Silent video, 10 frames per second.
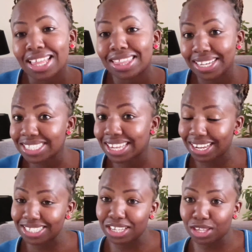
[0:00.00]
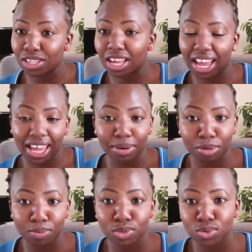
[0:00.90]
That can be
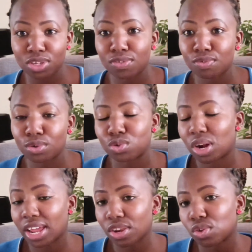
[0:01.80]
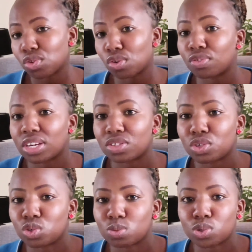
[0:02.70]
able to land you your first job.